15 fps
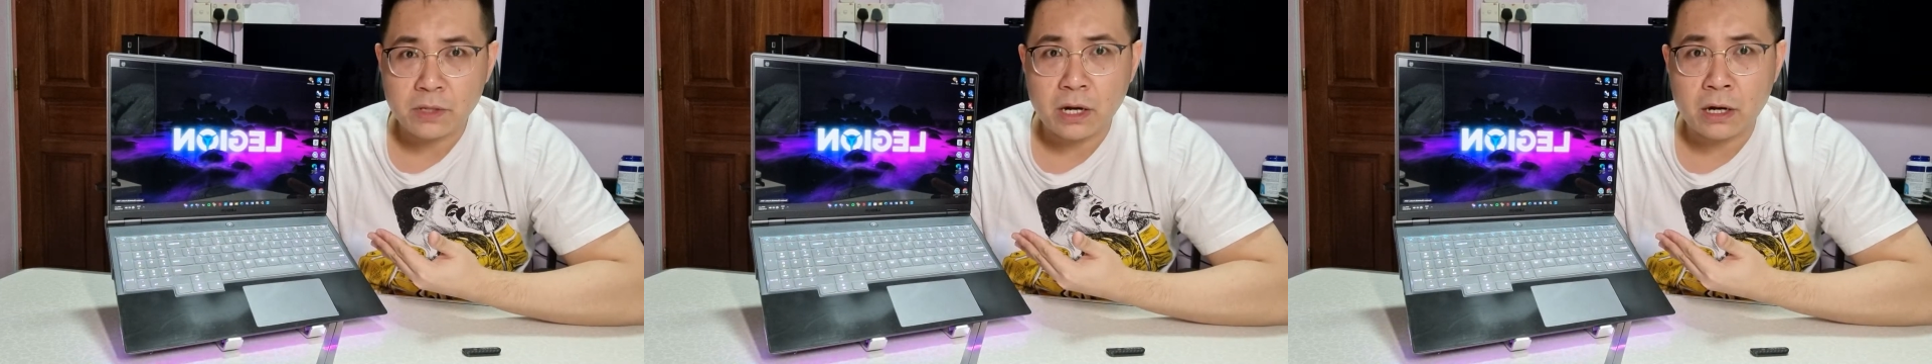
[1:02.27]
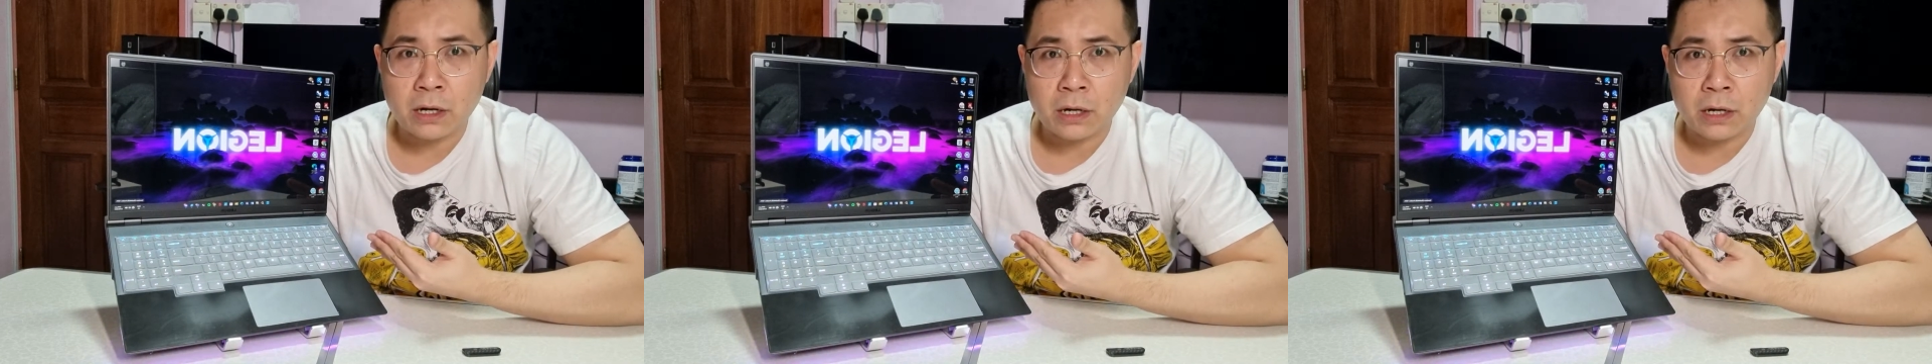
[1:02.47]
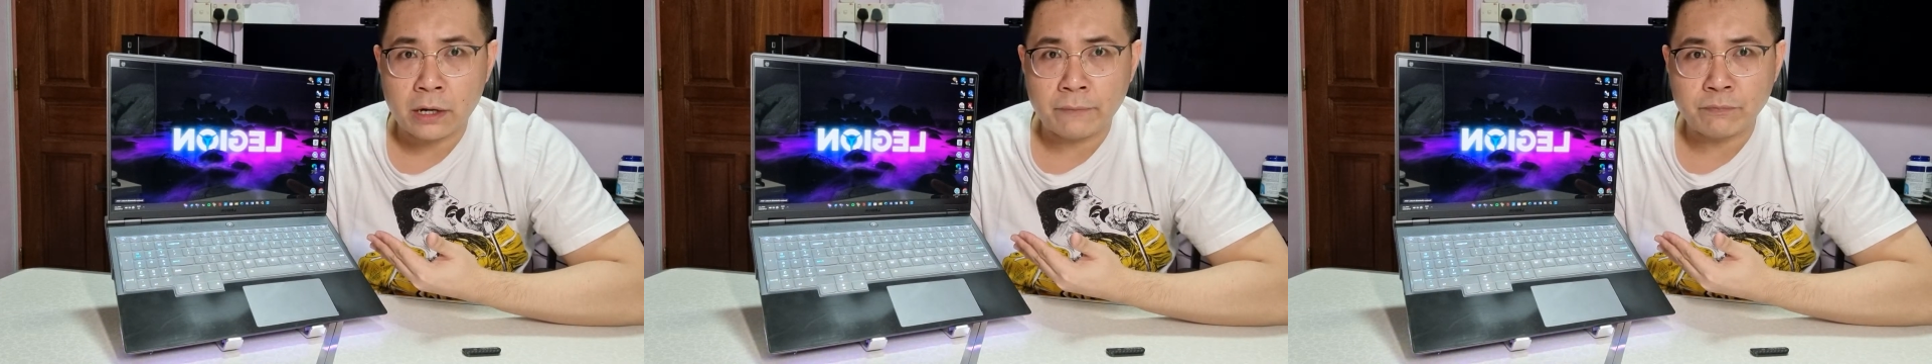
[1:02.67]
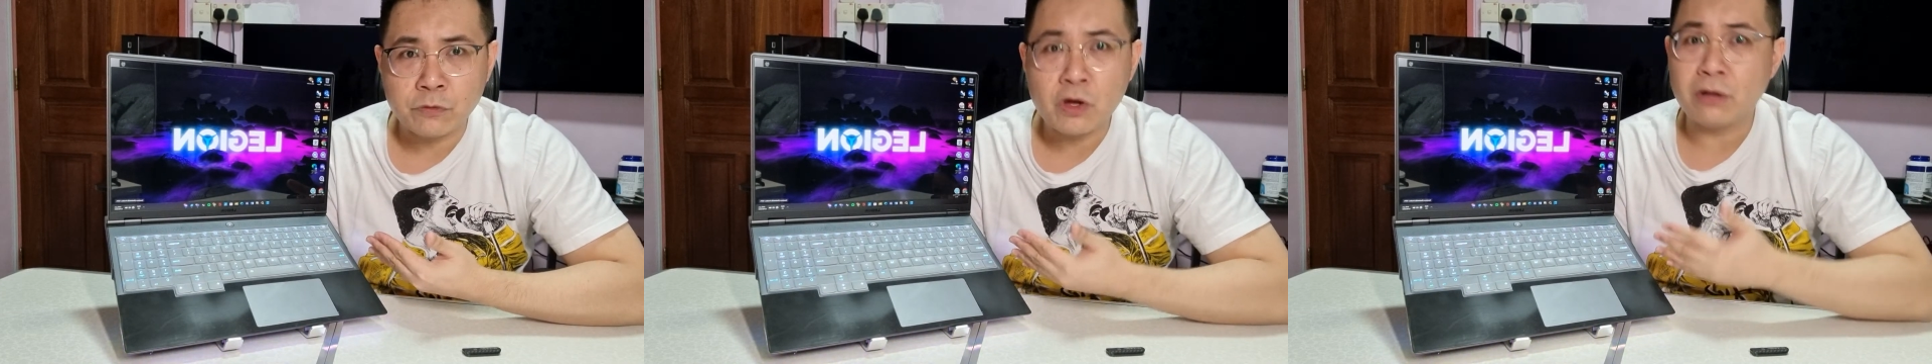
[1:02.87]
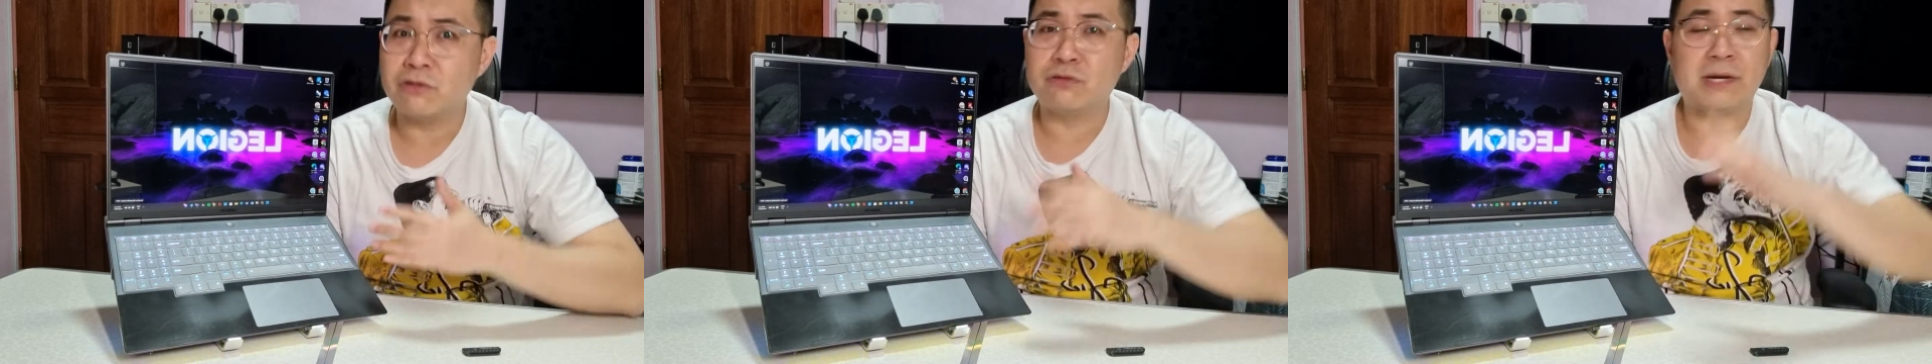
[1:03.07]

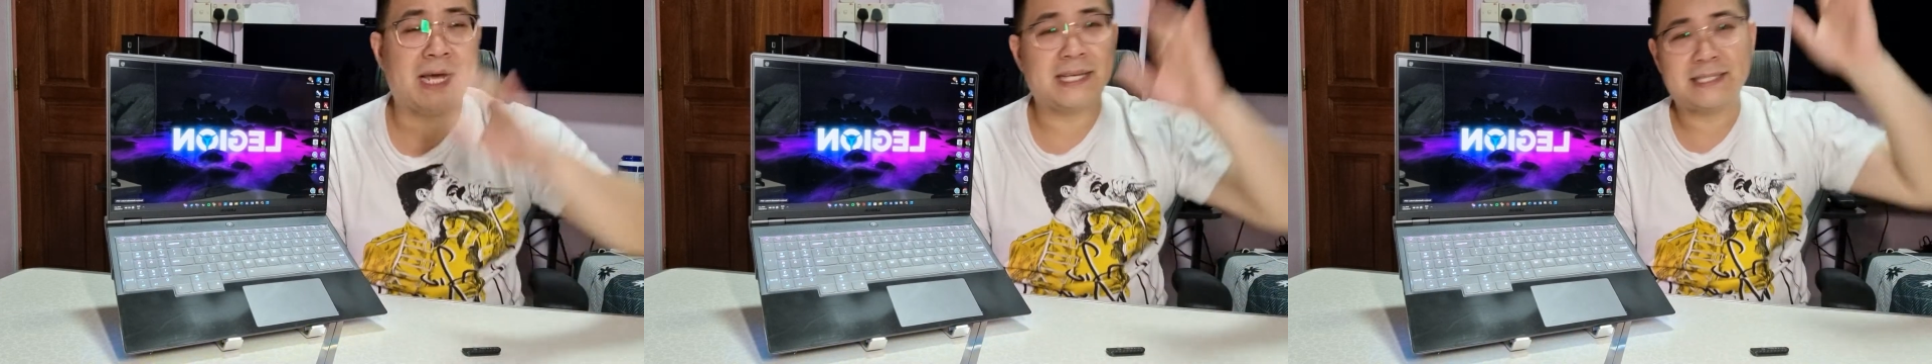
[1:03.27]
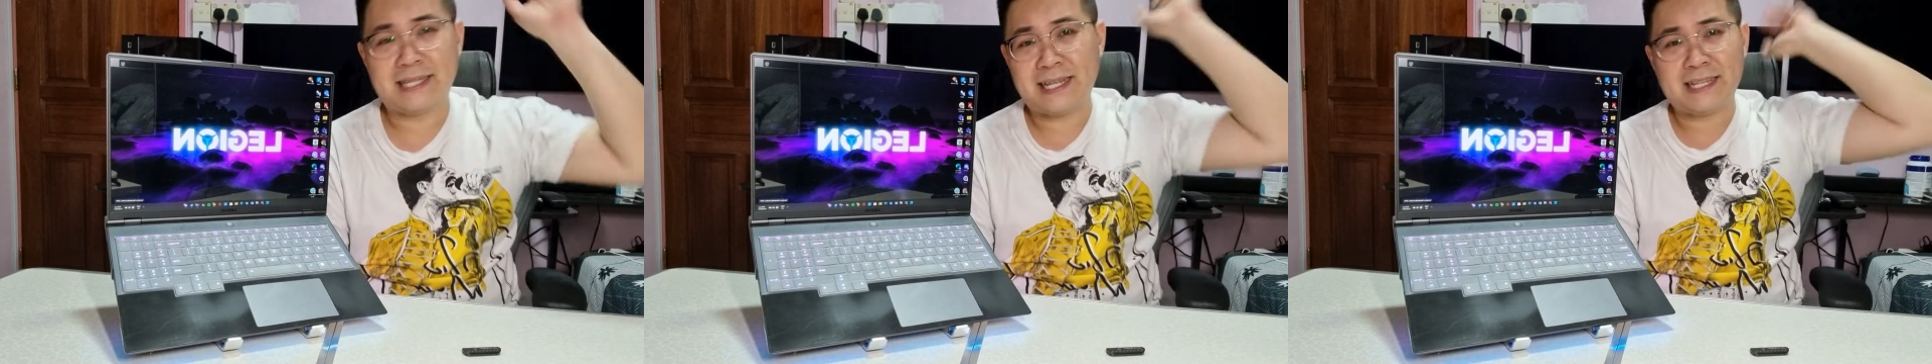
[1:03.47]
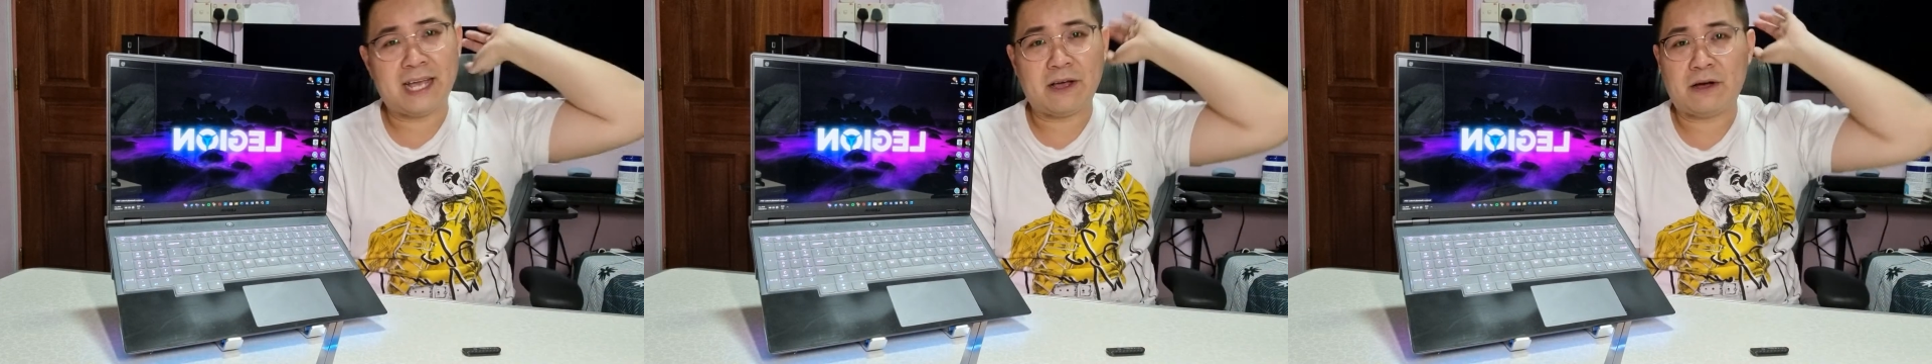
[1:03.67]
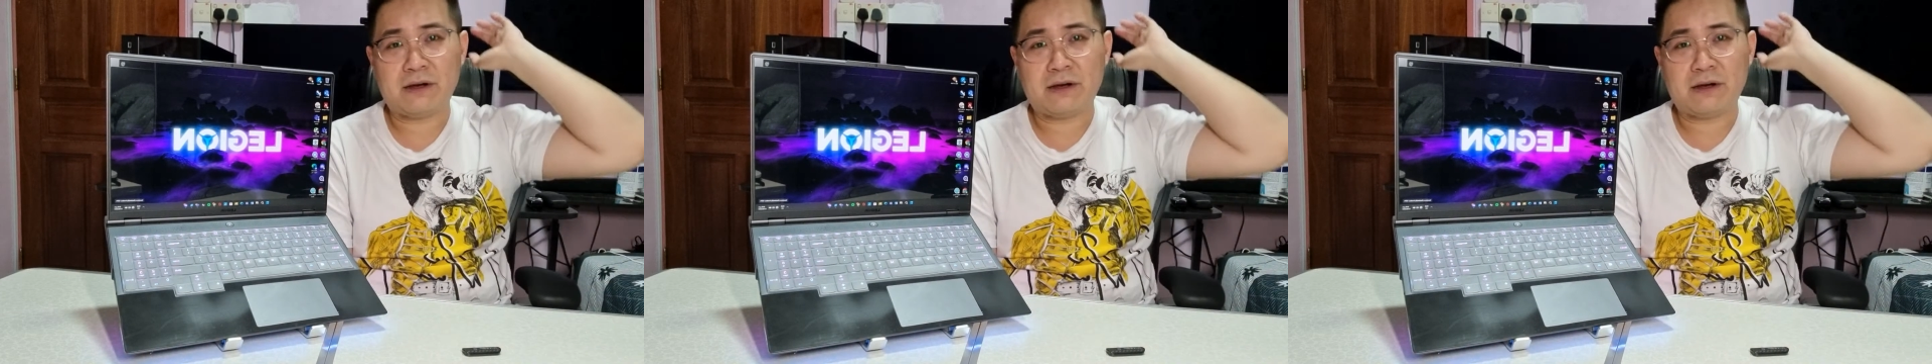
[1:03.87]
Not to the extent that